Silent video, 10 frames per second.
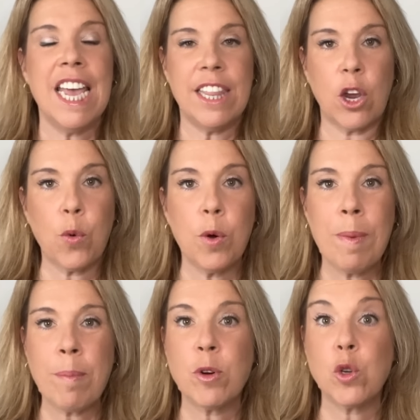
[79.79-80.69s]
that crew
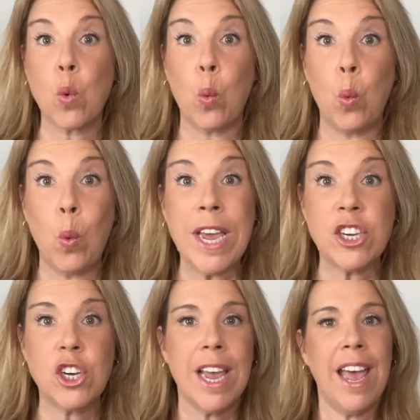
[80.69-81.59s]
members
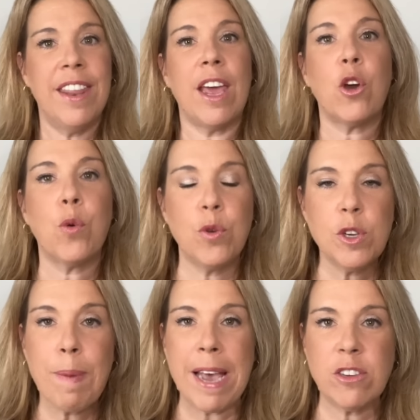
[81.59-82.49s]
wish that
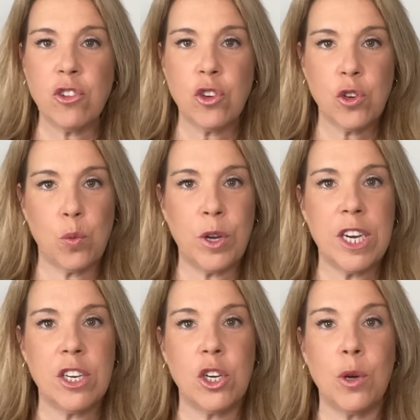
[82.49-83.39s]
cruise passengers
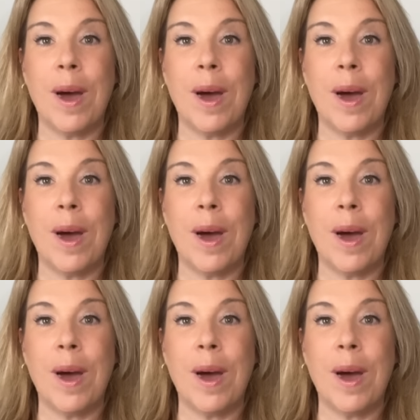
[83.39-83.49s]
wouldn't do,